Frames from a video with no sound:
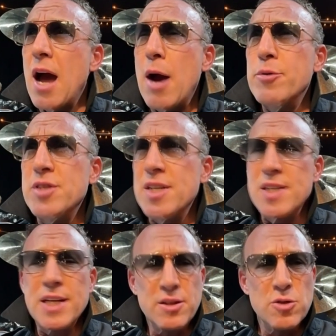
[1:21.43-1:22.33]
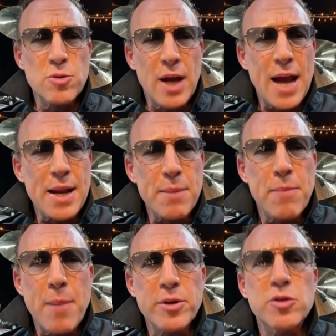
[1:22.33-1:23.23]
I was listening to a guy named
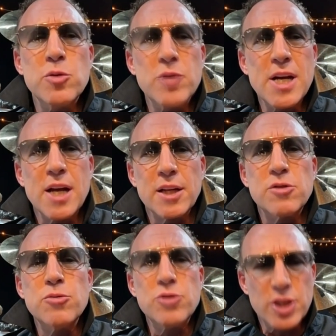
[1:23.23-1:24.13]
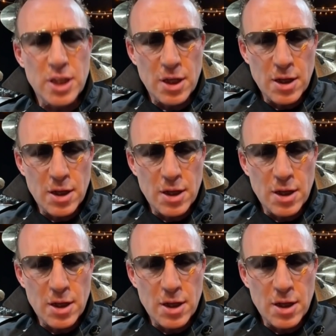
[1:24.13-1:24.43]
Babatunde Alatunji.